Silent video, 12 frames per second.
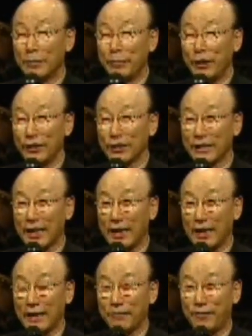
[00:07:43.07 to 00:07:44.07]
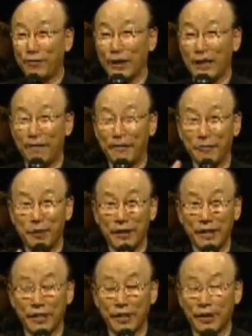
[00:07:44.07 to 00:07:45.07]
million for every
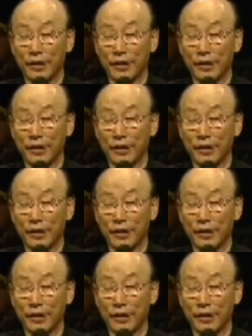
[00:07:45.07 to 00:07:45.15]
month,